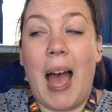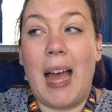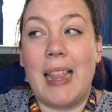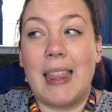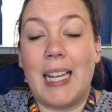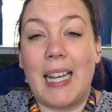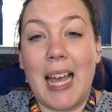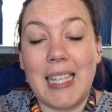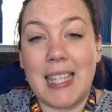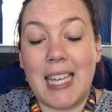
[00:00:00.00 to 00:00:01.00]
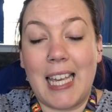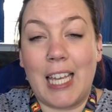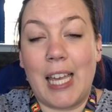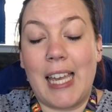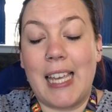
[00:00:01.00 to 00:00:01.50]
And the last
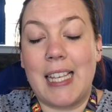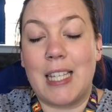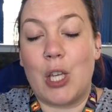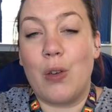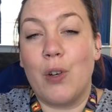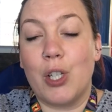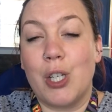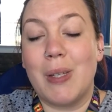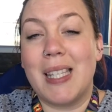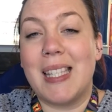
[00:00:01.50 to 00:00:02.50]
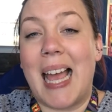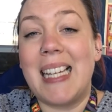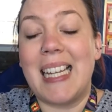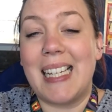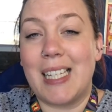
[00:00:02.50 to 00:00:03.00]
thing is you've got to do a
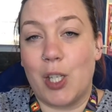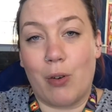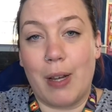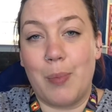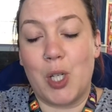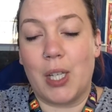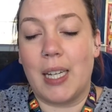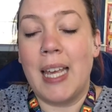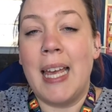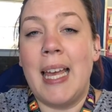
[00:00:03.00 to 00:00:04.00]
setting description.